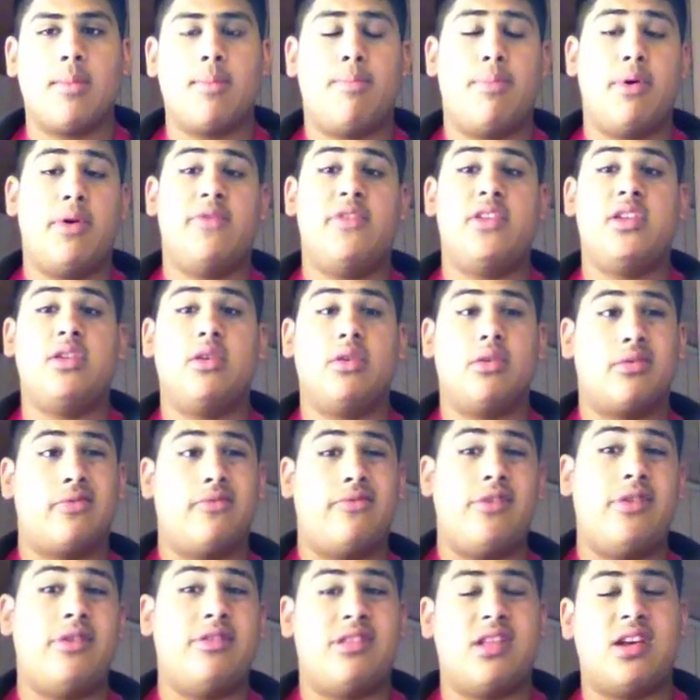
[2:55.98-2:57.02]
But obviously, don't
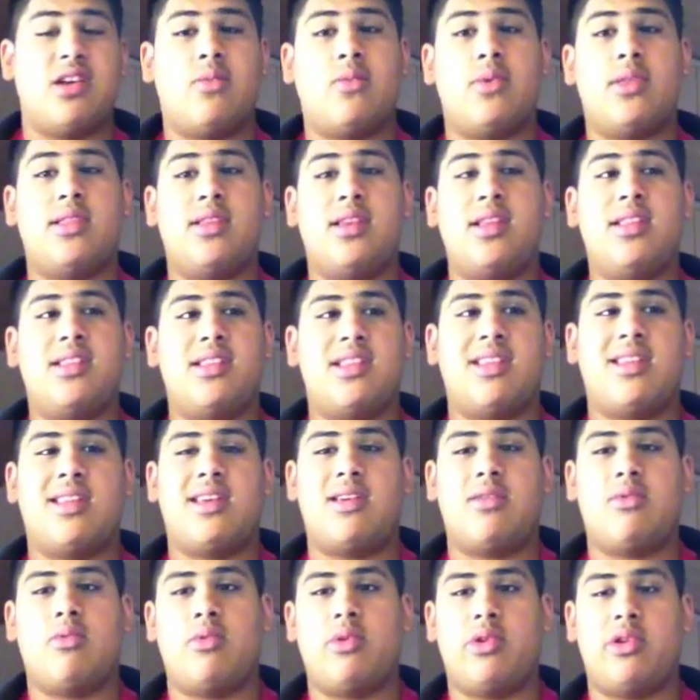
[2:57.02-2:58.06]
confuse that with the
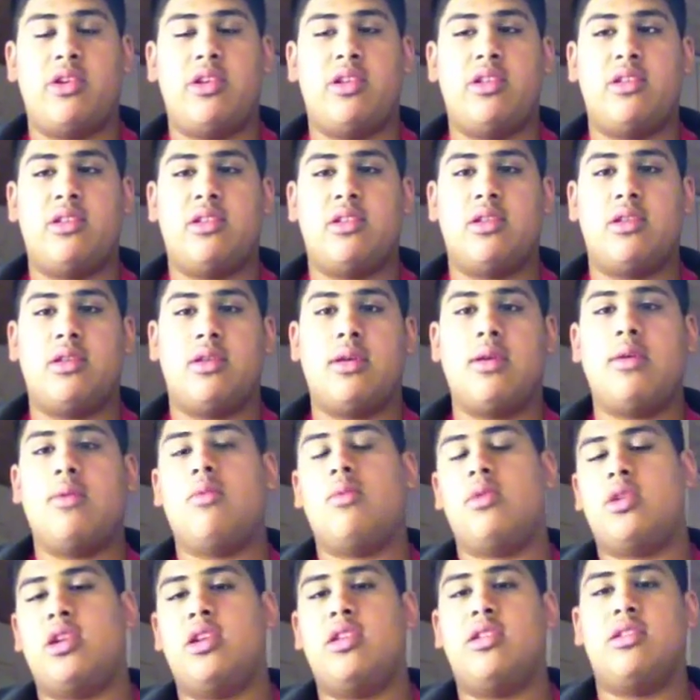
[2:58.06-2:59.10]
internet, which is
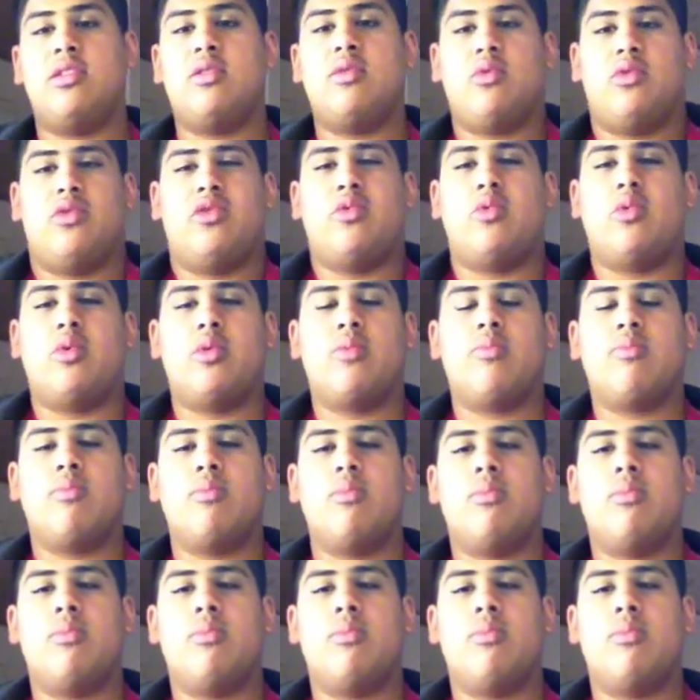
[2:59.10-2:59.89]
also